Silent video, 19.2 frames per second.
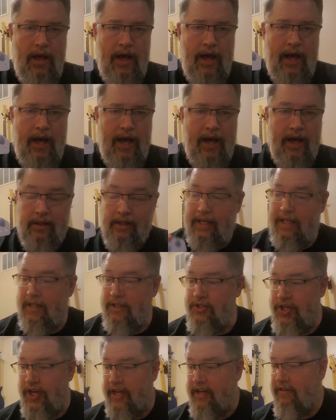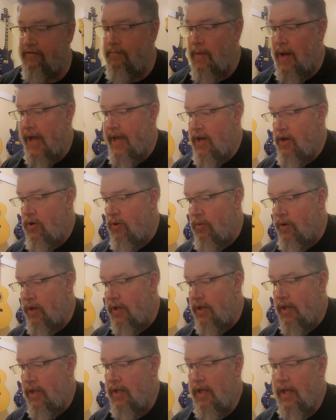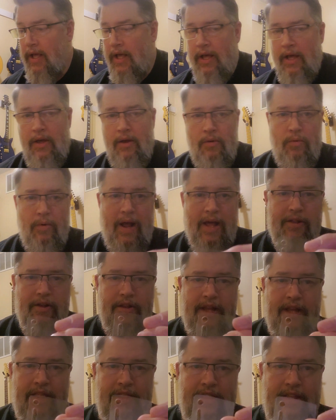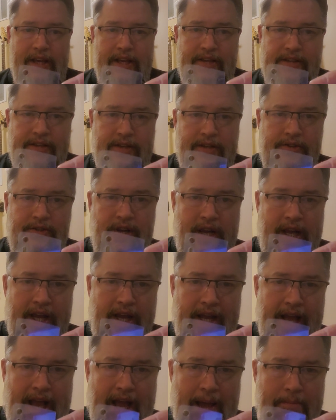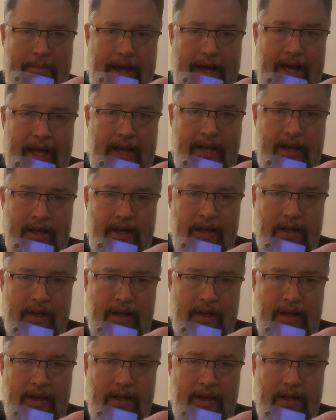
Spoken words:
a little jig of my own. Rather than this jig, I made